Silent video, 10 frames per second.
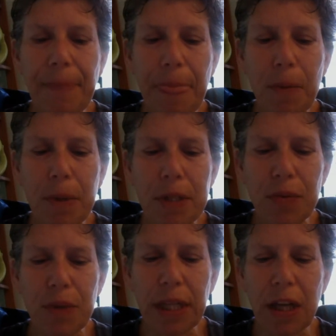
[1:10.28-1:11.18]
what's
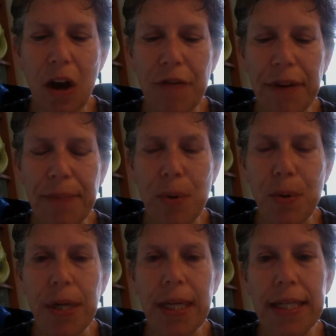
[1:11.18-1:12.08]
really often
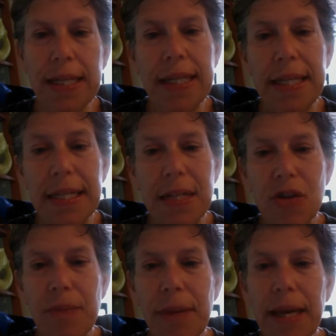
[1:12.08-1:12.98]
important is the
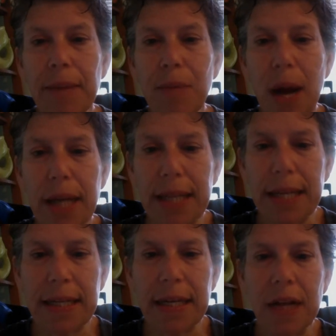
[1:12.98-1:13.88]
decision making
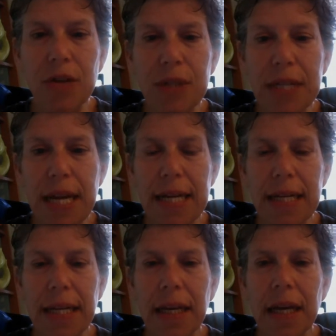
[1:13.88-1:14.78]
process and
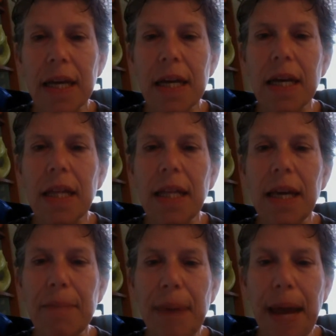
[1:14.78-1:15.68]
understanding the
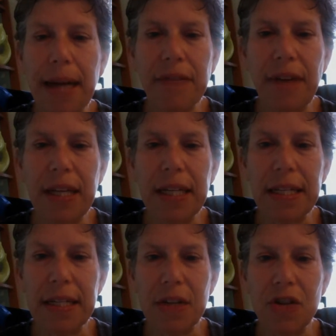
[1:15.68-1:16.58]
impact of any
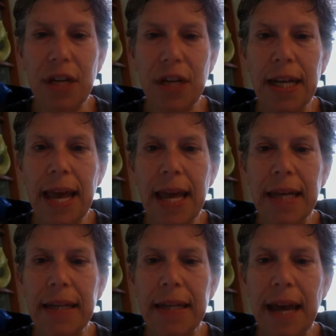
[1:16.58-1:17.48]
decision.
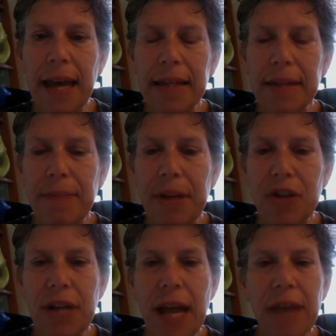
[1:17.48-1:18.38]
And as a
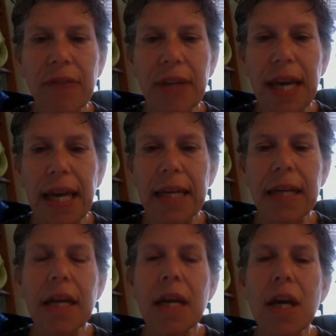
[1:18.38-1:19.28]
patient advocate,
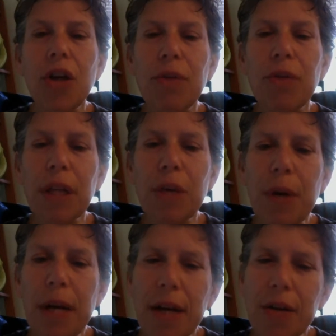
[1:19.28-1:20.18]
you really
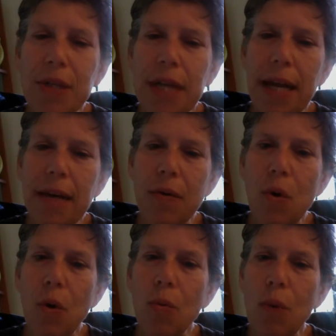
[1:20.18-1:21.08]
want to understand
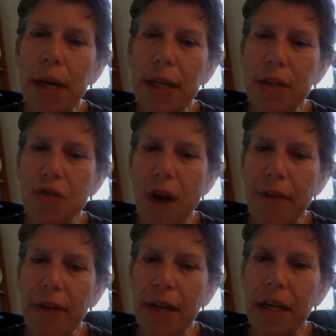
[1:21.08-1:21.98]
what is
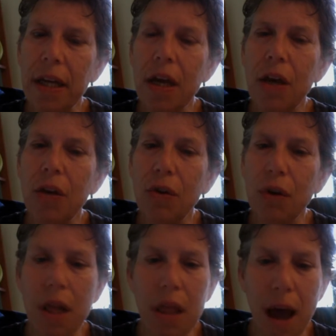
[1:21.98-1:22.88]
driving your
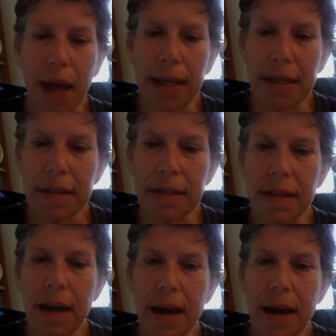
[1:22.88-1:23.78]
client's
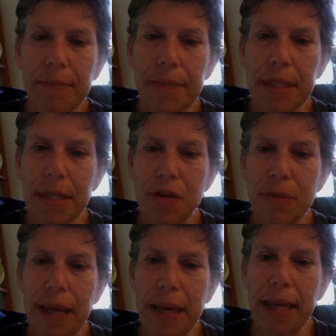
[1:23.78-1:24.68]
decision
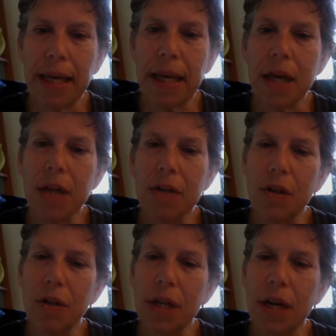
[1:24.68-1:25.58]
making so
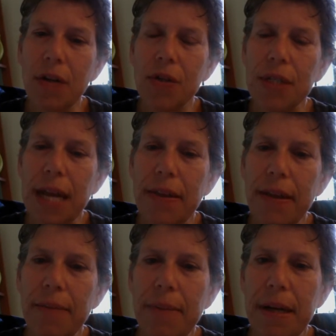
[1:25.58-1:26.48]
you can understand
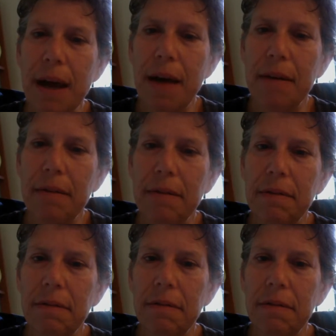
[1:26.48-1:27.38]
them and not
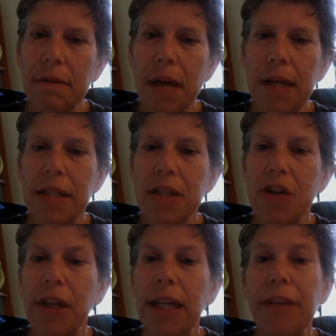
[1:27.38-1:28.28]

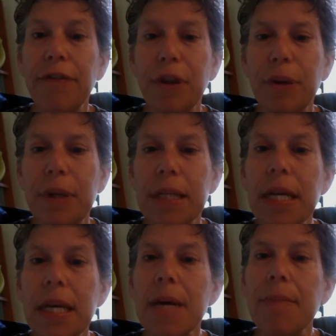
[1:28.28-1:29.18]
necessarily influence,
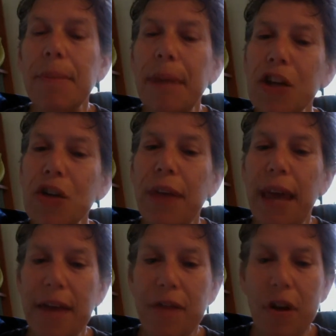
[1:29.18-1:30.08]
but make sure they
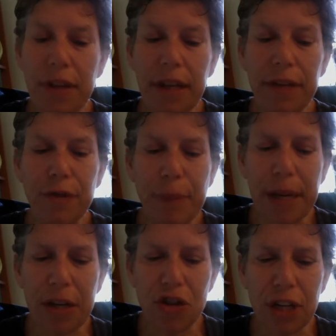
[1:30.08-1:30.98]
have all the
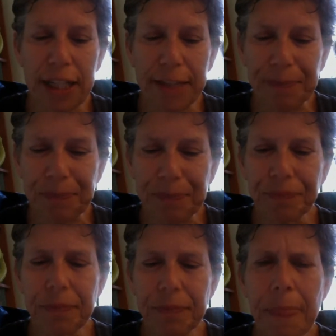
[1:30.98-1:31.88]
information.
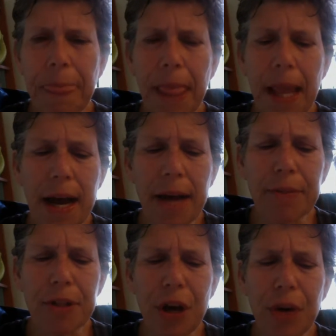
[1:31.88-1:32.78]

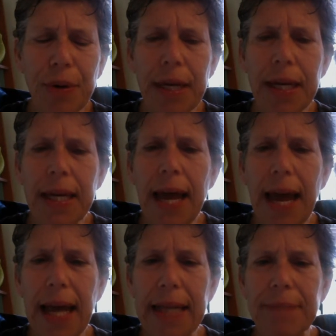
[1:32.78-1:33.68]
So,
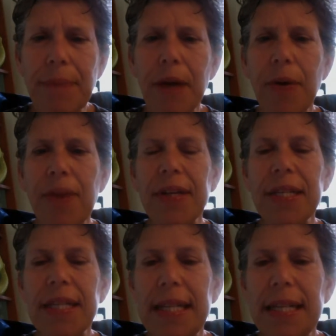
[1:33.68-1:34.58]
as
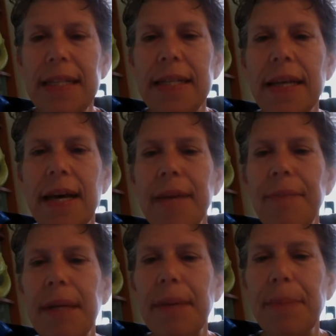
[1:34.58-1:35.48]
bioethics is
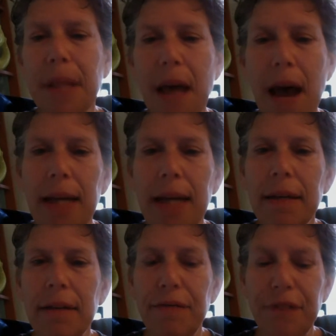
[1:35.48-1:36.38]
an applied
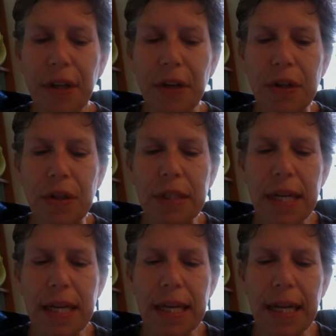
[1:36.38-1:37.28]
field,
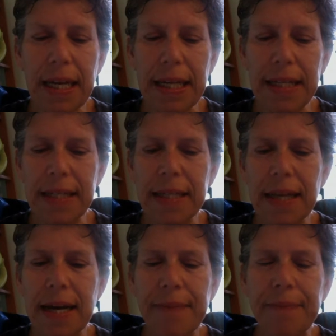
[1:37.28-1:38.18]
it's
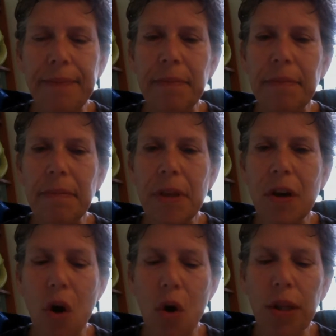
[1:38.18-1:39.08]
the
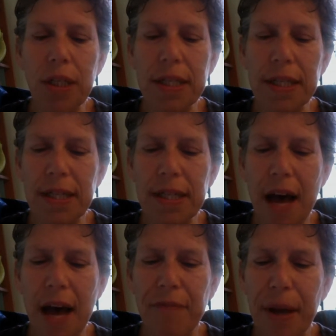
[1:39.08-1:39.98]
goal is to
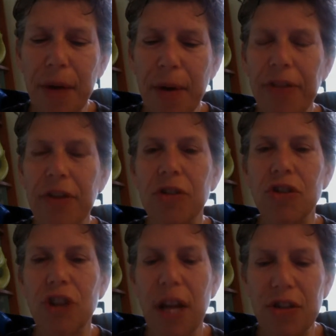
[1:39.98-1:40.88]
solve bioethical
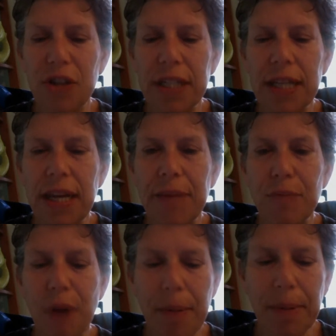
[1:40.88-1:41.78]
challenges and
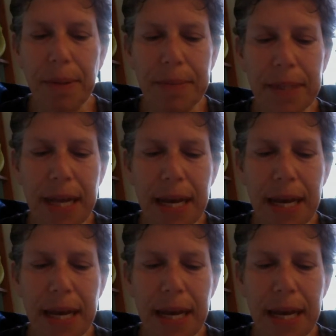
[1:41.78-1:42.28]
problems.